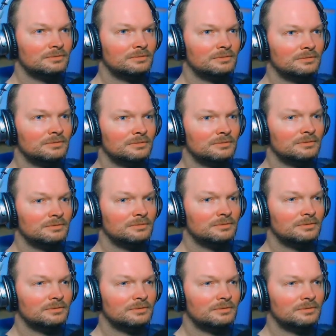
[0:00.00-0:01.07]
Man, where
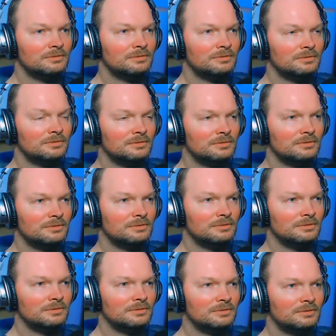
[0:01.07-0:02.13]
did all these
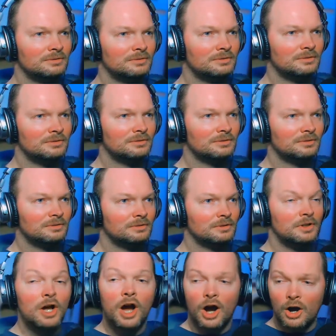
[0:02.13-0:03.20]
skeletons come from?
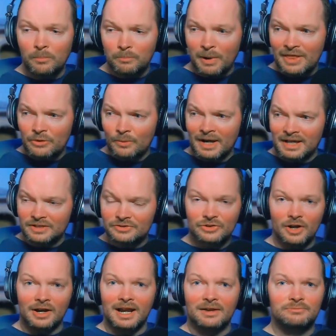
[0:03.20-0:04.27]
Oh, by the way,
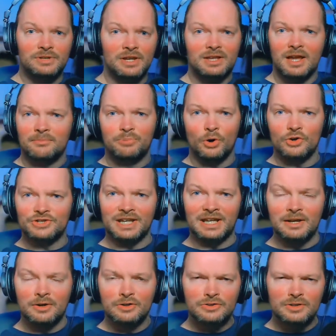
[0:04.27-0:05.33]
sorry, I'm, I'm pausing it.